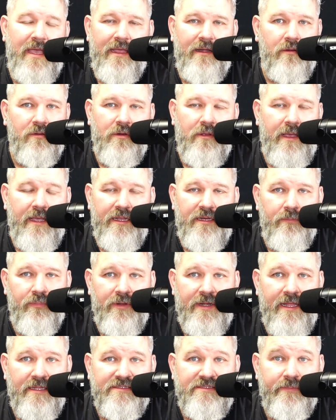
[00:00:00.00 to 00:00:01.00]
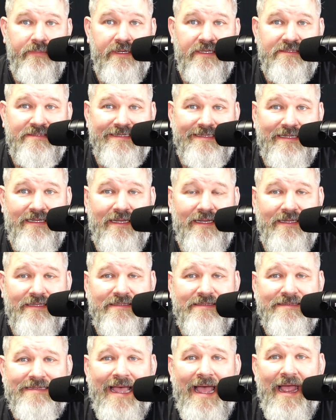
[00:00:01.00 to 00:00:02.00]
I don't know how you'd pronounce it, but it's a
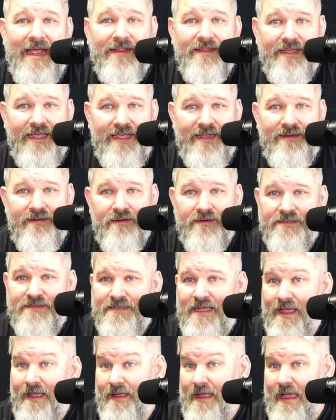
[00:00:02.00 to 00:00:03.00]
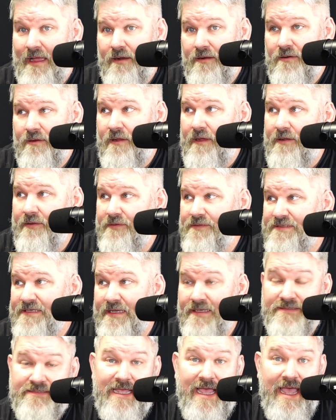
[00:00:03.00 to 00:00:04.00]
Thailand, or I don't know how you'd
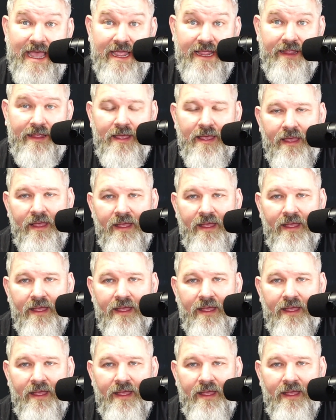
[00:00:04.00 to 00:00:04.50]
say it, Thai